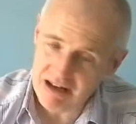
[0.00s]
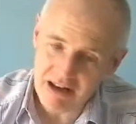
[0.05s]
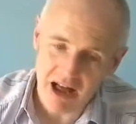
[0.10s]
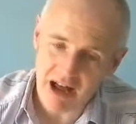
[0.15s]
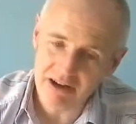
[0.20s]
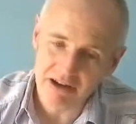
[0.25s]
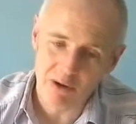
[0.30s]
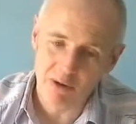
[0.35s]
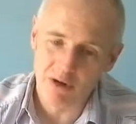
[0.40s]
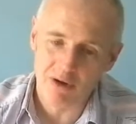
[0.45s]

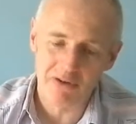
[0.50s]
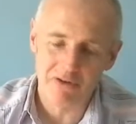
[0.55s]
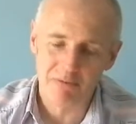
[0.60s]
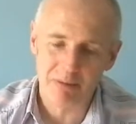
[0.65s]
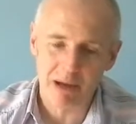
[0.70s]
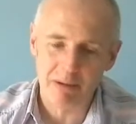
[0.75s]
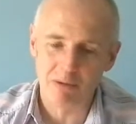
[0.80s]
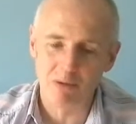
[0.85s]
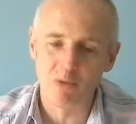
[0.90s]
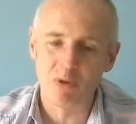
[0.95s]
know a lot of
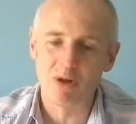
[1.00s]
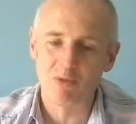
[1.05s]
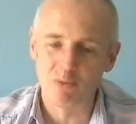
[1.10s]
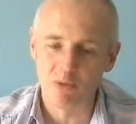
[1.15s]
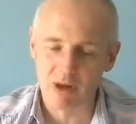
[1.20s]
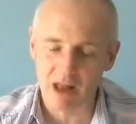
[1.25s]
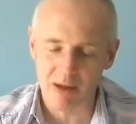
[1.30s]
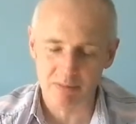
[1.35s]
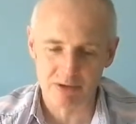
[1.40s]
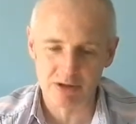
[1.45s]
people
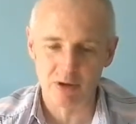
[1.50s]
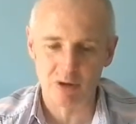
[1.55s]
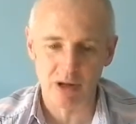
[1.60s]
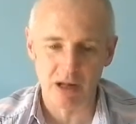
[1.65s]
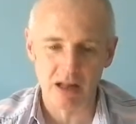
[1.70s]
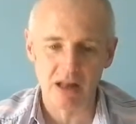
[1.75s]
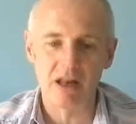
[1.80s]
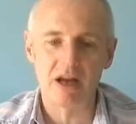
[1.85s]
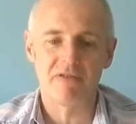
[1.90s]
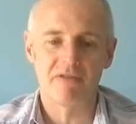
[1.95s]
will
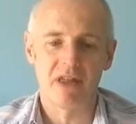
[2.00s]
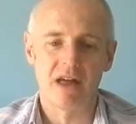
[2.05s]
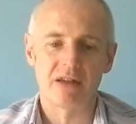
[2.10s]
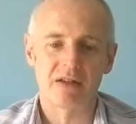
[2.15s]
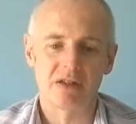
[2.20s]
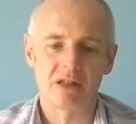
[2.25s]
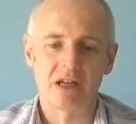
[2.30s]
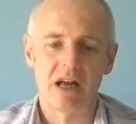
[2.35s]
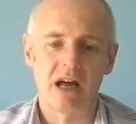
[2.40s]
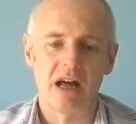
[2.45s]
absolutely love
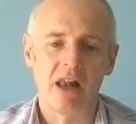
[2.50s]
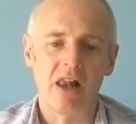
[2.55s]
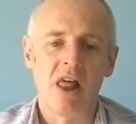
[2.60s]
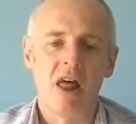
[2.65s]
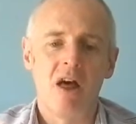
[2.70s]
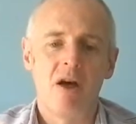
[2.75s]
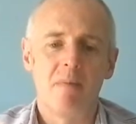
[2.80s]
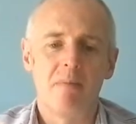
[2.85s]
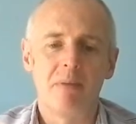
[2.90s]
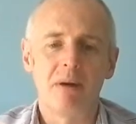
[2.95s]
that style,
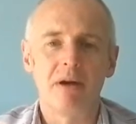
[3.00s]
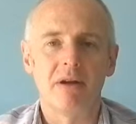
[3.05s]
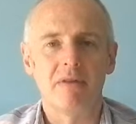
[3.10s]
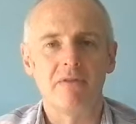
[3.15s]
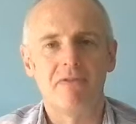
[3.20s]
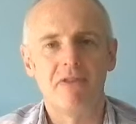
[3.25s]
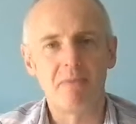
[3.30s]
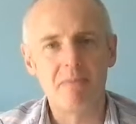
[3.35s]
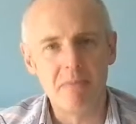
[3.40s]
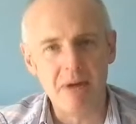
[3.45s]
but
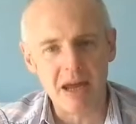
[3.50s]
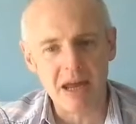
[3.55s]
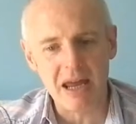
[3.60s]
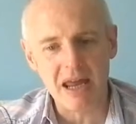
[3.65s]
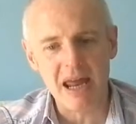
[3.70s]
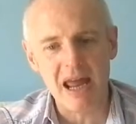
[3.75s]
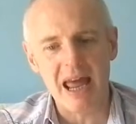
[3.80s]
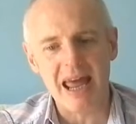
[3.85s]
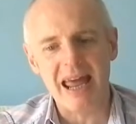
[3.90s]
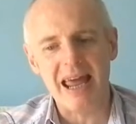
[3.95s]
for
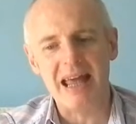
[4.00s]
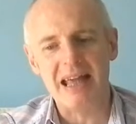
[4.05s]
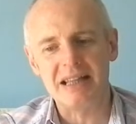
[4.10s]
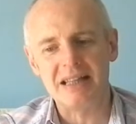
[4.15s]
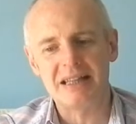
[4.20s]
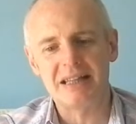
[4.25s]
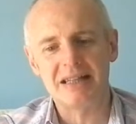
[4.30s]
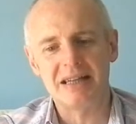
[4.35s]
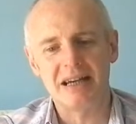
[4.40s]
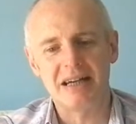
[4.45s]
me,
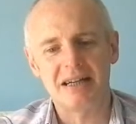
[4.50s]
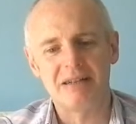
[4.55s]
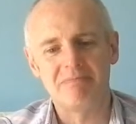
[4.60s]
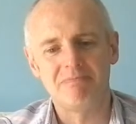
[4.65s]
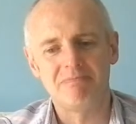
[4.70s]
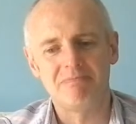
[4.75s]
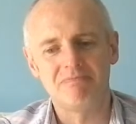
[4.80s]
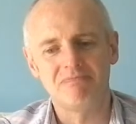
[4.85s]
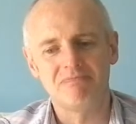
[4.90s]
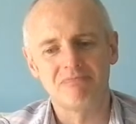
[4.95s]
it's
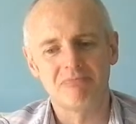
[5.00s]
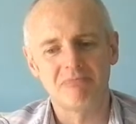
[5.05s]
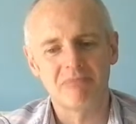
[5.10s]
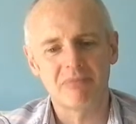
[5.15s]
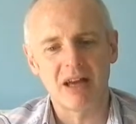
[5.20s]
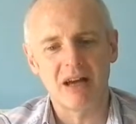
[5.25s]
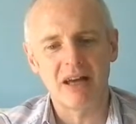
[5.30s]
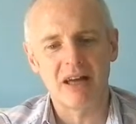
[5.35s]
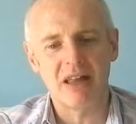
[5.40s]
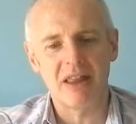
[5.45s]

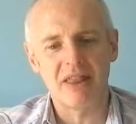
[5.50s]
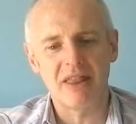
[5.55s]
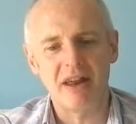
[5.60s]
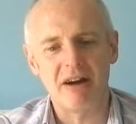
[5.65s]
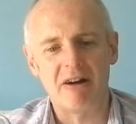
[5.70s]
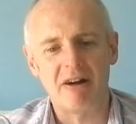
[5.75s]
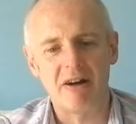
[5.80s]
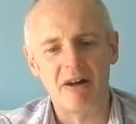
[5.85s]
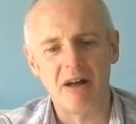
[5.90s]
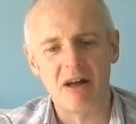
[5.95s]

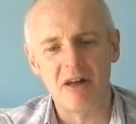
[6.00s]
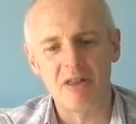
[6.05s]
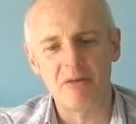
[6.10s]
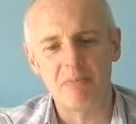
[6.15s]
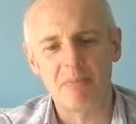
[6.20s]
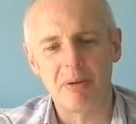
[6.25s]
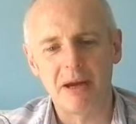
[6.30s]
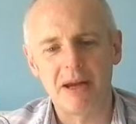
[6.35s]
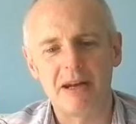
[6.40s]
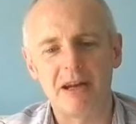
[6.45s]
there are other
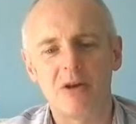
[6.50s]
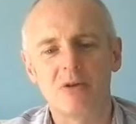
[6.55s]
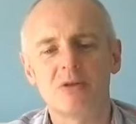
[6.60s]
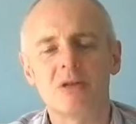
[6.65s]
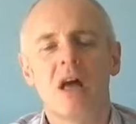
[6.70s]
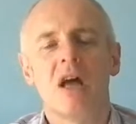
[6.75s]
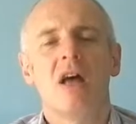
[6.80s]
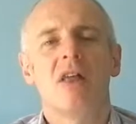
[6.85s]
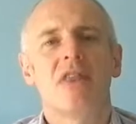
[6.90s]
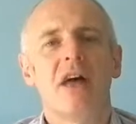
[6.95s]

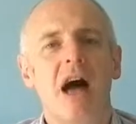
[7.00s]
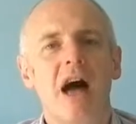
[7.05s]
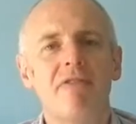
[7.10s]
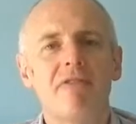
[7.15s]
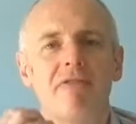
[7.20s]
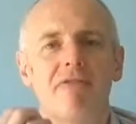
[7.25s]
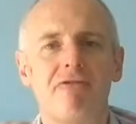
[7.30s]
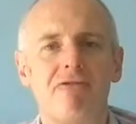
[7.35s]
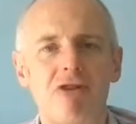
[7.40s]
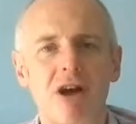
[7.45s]
Pinots that have
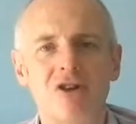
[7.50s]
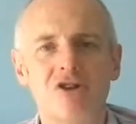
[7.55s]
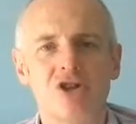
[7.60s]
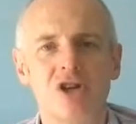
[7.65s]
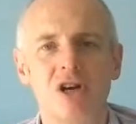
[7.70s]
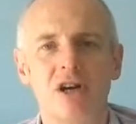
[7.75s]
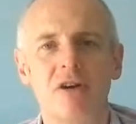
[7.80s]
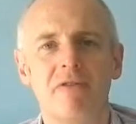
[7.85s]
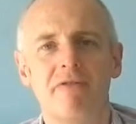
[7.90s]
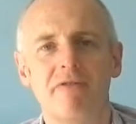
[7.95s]
a
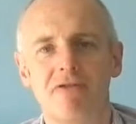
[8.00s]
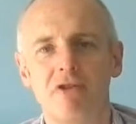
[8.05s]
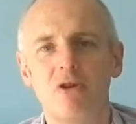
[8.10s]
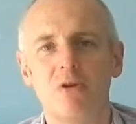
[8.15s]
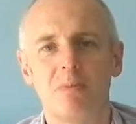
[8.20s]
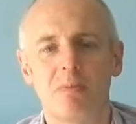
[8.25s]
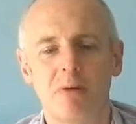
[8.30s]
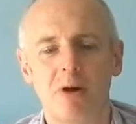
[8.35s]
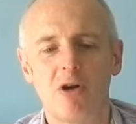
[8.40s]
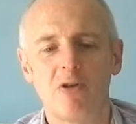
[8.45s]
fresher
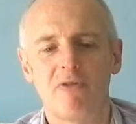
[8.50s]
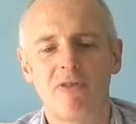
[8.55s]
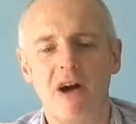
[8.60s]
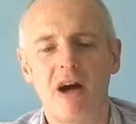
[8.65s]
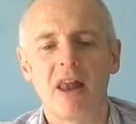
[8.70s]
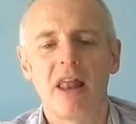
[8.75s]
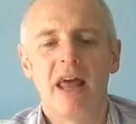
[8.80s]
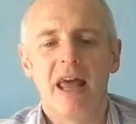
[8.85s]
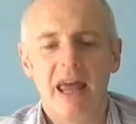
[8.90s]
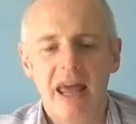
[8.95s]
fruit
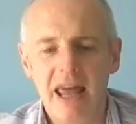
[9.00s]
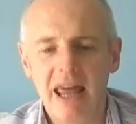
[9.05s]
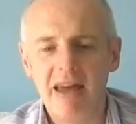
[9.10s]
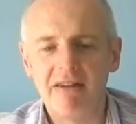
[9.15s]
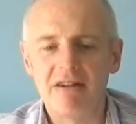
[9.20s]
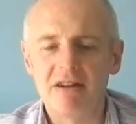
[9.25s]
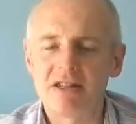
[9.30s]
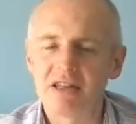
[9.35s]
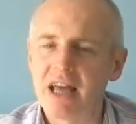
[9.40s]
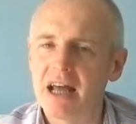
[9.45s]
profile.
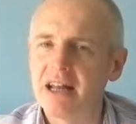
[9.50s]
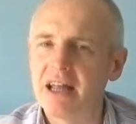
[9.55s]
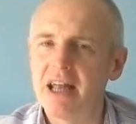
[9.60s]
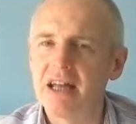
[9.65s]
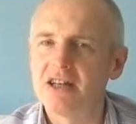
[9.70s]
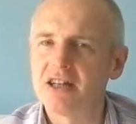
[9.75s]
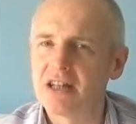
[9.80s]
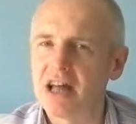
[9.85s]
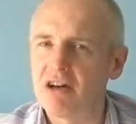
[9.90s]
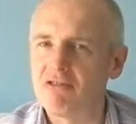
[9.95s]
Here, it's getting
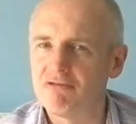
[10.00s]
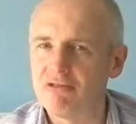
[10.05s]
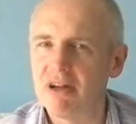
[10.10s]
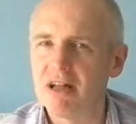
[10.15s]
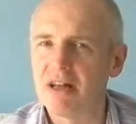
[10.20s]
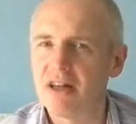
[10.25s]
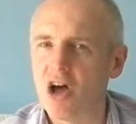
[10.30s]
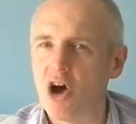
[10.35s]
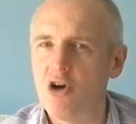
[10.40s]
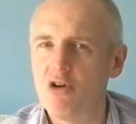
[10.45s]
into that
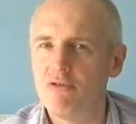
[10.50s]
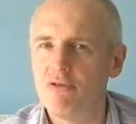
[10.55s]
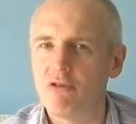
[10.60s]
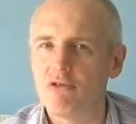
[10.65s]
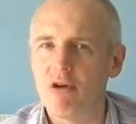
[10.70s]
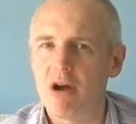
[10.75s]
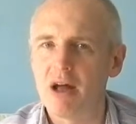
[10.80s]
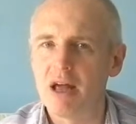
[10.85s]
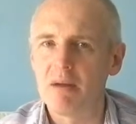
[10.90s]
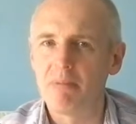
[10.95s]
real
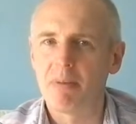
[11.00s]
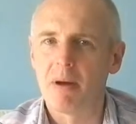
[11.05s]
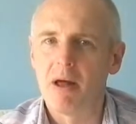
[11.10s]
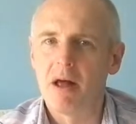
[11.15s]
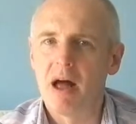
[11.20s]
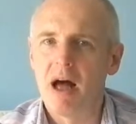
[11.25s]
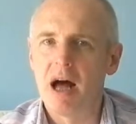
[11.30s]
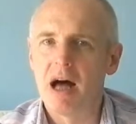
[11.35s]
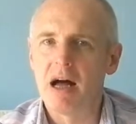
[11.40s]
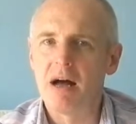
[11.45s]
overripe.
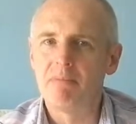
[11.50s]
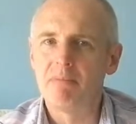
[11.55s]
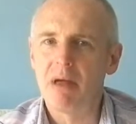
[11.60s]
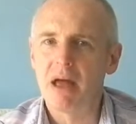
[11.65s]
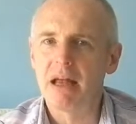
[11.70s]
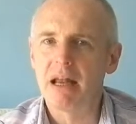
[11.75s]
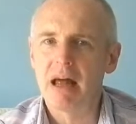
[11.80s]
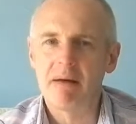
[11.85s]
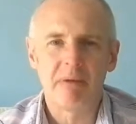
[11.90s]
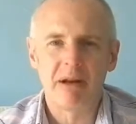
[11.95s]

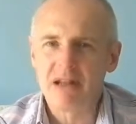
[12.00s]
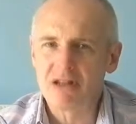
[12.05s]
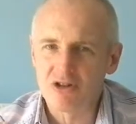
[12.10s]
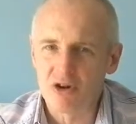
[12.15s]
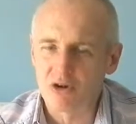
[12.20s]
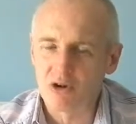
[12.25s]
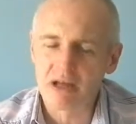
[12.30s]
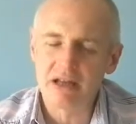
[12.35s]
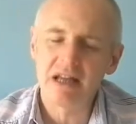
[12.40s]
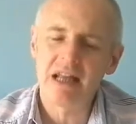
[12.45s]

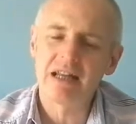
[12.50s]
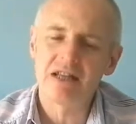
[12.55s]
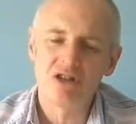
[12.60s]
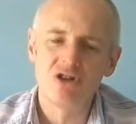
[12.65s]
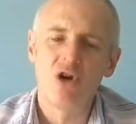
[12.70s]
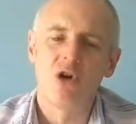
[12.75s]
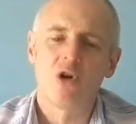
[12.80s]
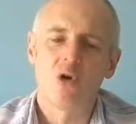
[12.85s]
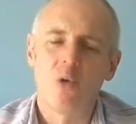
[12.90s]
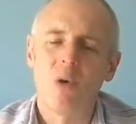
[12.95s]
It's
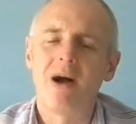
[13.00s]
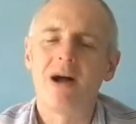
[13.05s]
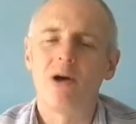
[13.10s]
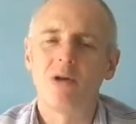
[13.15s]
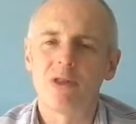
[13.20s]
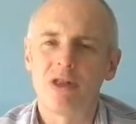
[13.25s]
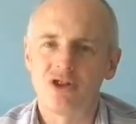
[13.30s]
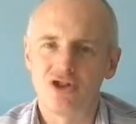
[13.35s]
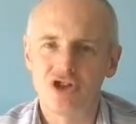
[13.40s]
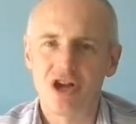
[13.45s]
not quite
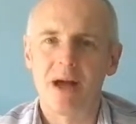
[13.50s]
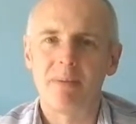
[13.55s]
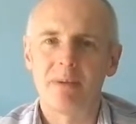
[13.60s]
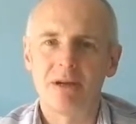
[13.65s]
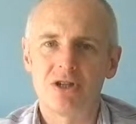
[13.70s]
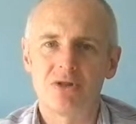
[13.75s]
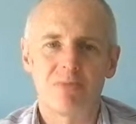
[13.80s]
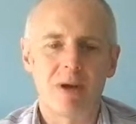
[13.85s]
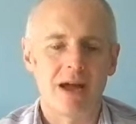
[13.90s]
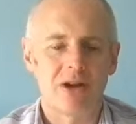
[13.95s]
on the
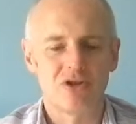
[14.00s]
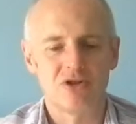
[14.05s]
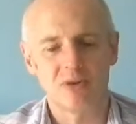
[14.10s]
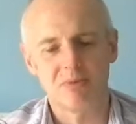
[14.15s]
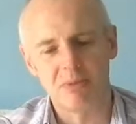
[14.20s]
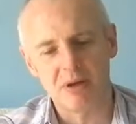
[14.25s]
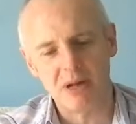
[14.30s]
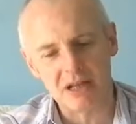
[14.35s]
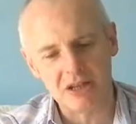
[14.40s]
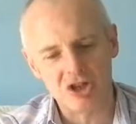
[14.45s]
jammy
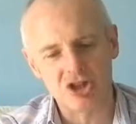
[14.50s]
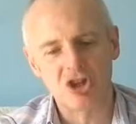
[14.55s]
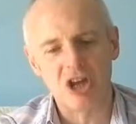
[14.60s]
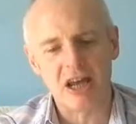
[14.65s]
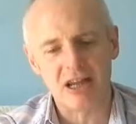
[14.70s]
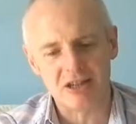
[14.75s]
spectrum, but it